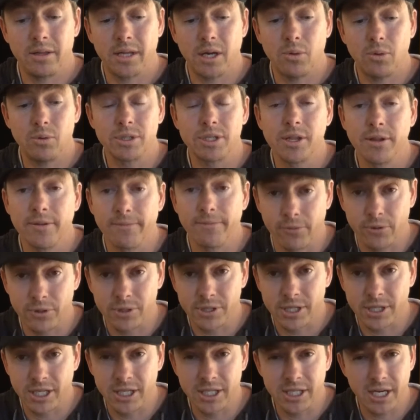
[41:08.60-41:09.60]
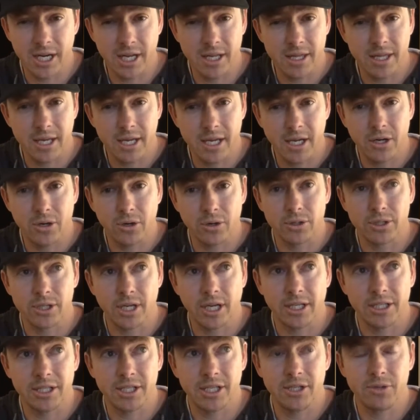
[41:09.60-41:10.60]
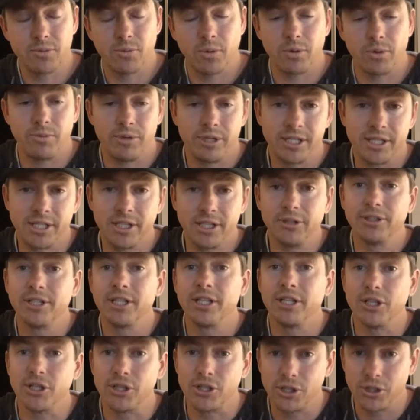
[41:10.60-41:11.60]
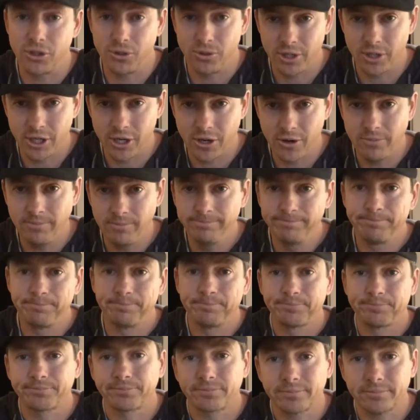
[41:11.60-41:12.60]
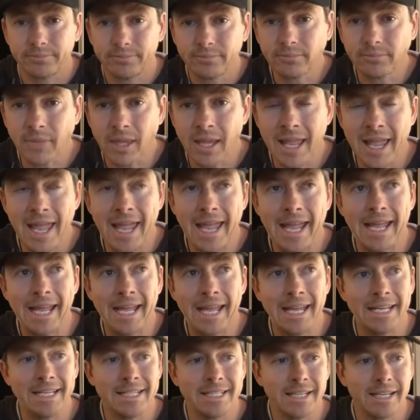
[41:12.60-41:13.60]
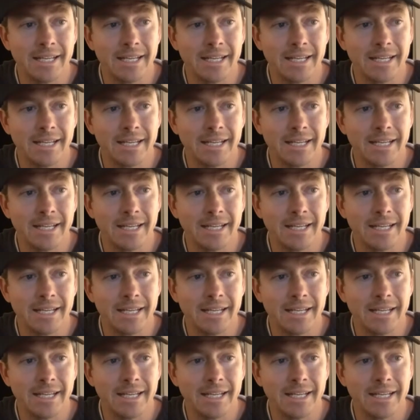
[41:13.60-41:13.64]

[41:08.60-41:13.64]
in the first season, I think, or second season, when we still did the studio. And